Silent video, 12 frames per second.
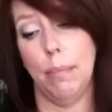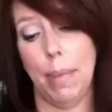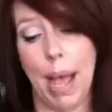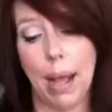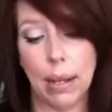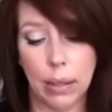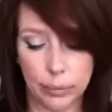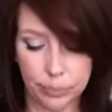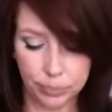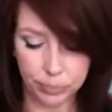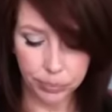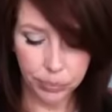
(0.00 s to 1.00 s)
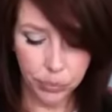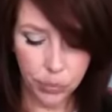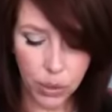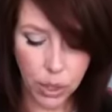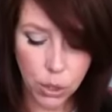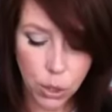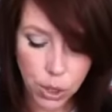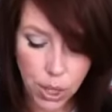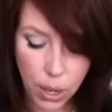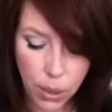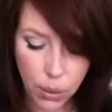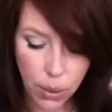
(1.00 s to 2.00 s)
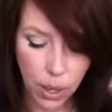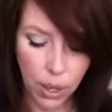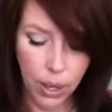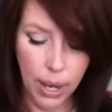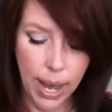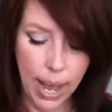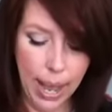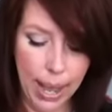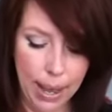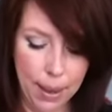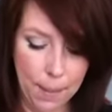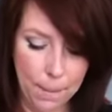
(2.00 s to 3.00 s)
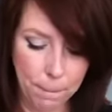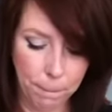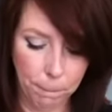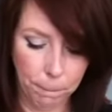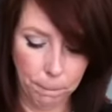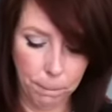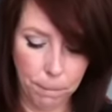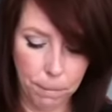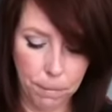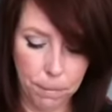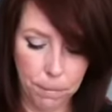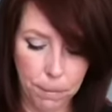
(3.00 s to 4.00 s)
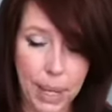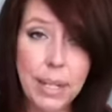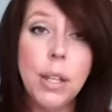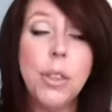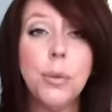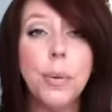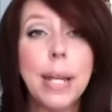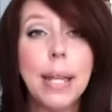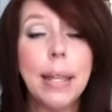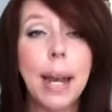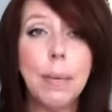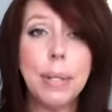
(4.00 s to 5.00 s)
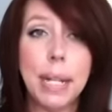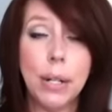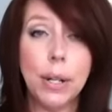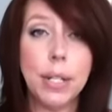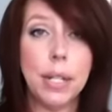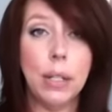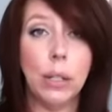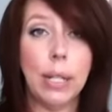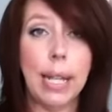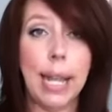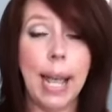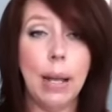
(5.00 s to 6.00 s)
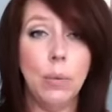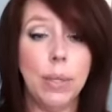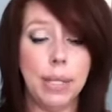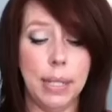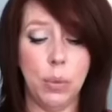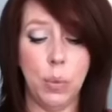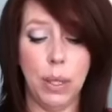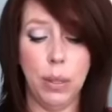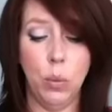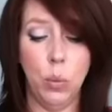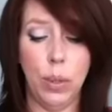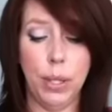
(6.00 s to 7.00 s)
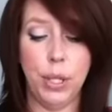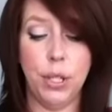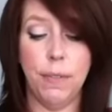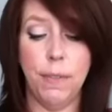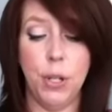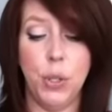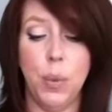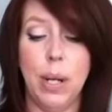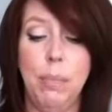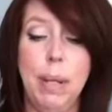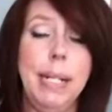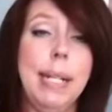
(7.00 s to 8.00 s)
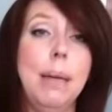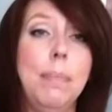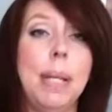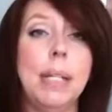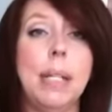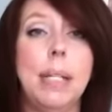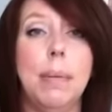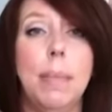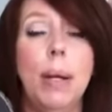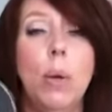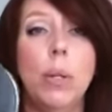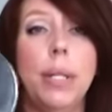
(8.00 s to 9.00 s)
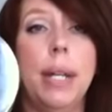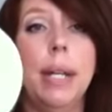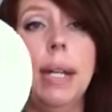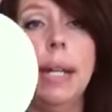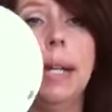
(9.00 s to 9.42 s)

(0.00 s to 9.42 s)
them back. So, and the 3 that I was interested in looking at was this one, which is the first one I picked up because it's at my Ulta,